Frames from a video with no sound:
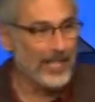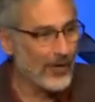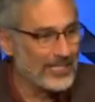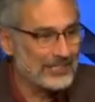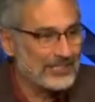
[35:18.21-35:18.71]

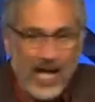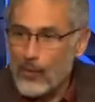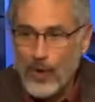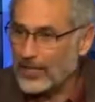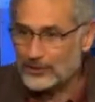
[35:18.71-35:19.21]
No, he's
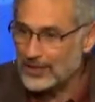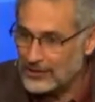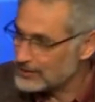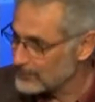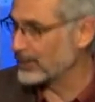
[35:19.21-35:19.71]
not
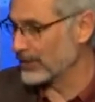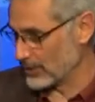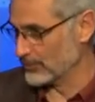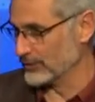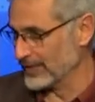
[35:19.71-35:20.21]
watching a
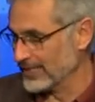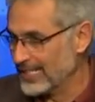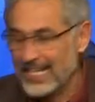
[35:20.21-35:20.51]
superhero movie.